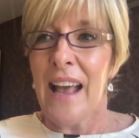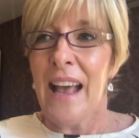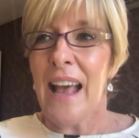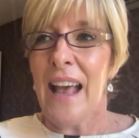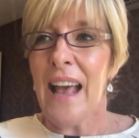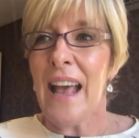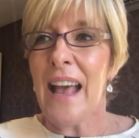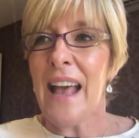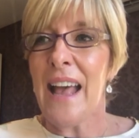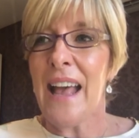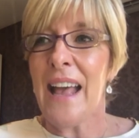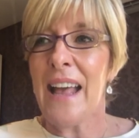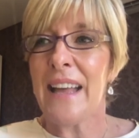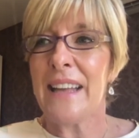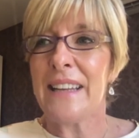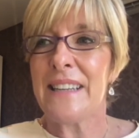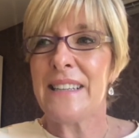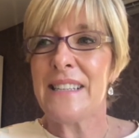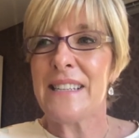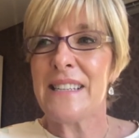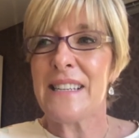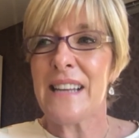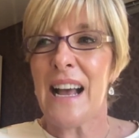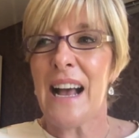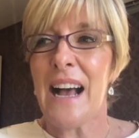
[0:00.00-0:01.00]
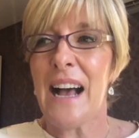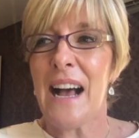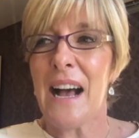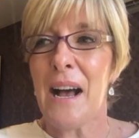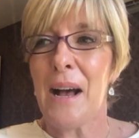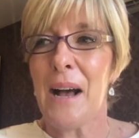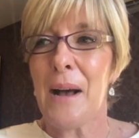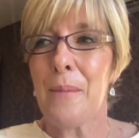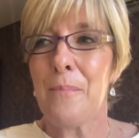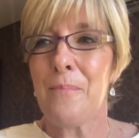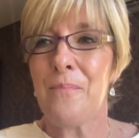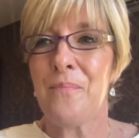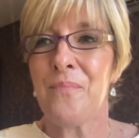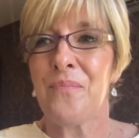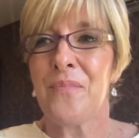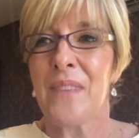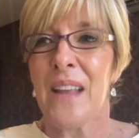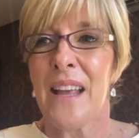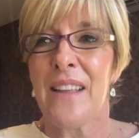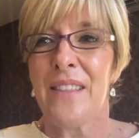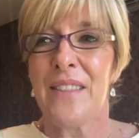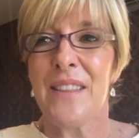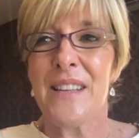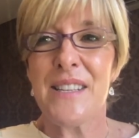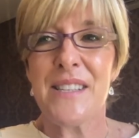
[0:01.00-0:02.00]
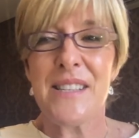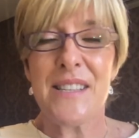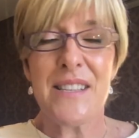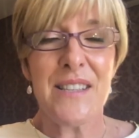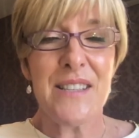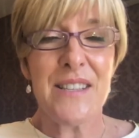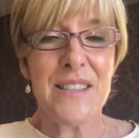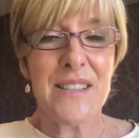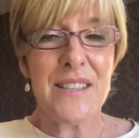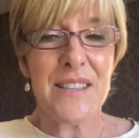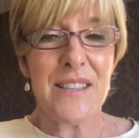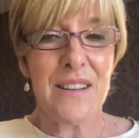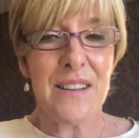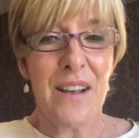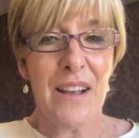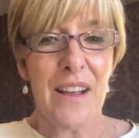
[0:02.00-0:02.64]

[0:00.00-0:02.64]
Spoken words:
And this is